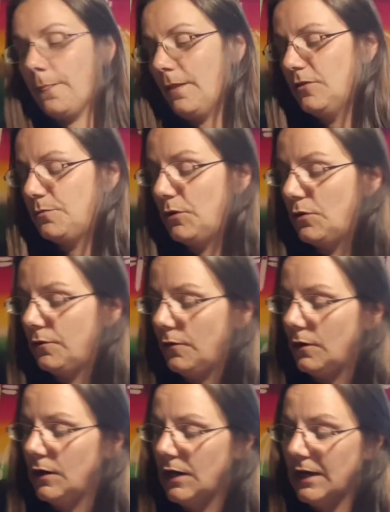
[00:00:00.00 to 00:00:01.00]
Beautiful.
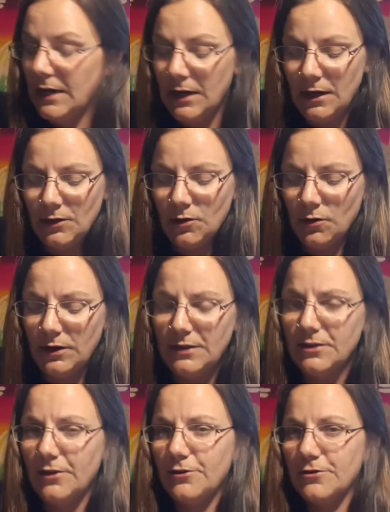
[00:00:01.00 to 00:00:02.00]
Go easy
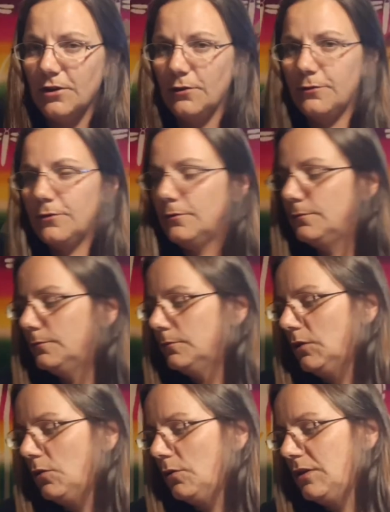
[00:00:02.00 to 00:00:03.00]
on yourself.
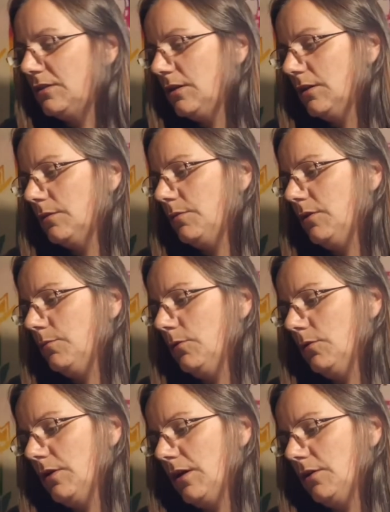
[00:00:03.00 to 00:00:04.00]
Go easy on the people
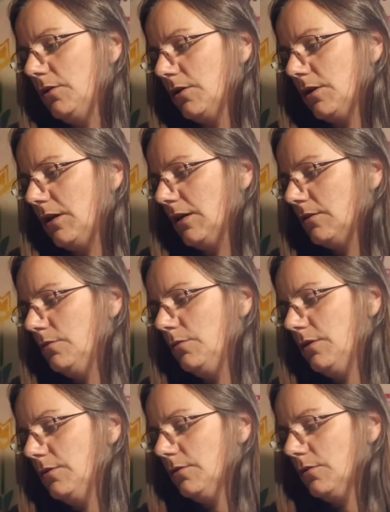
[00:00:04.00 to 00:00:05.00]
that you're connected
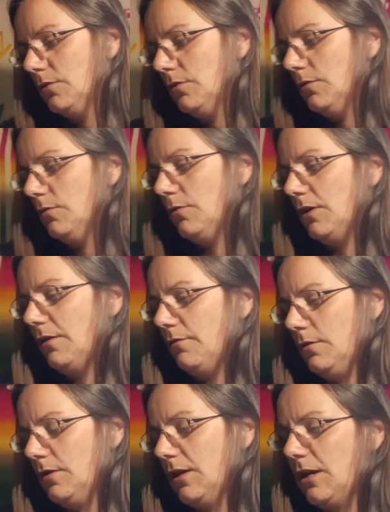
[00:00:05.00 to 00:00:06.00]
with. Go, whatever the
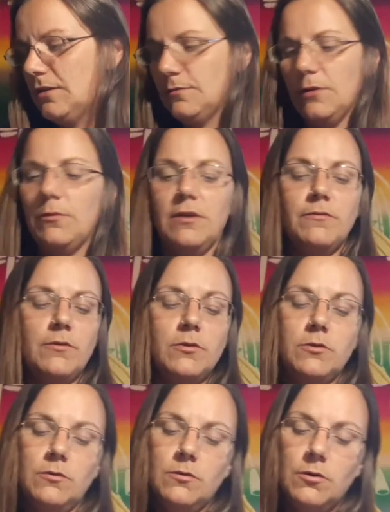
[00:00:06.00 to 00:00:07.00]
case may be for
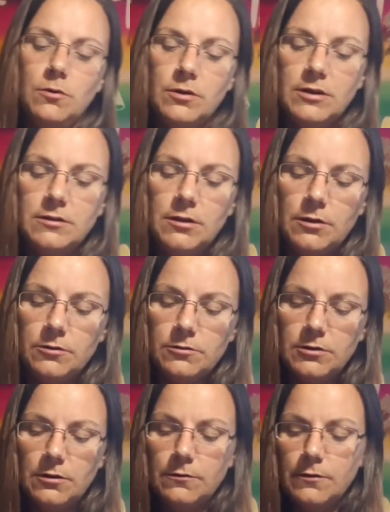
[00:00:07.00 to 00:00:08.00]
you, go easy on
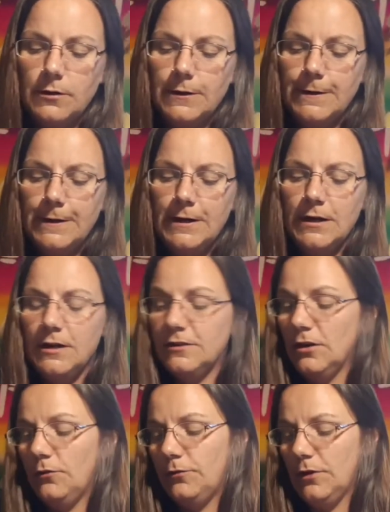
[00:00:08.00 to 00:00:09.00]
yourself.
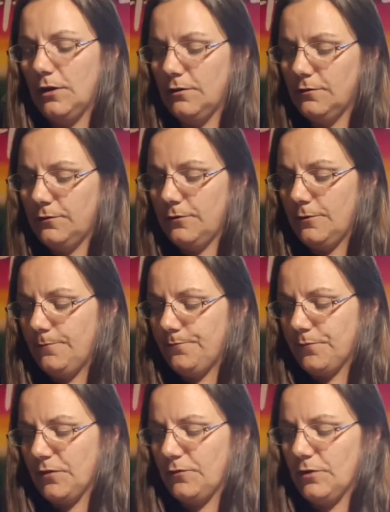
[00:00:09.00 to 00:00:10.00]
Self-love,
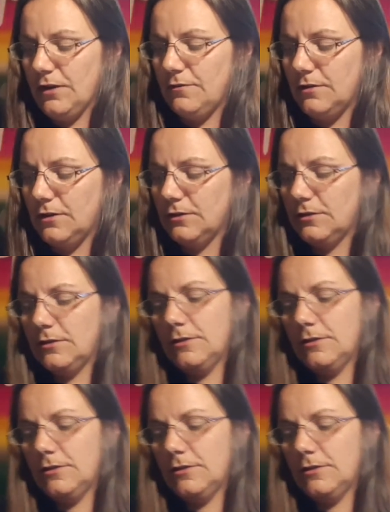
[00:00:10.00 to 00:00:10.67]
forgiveness.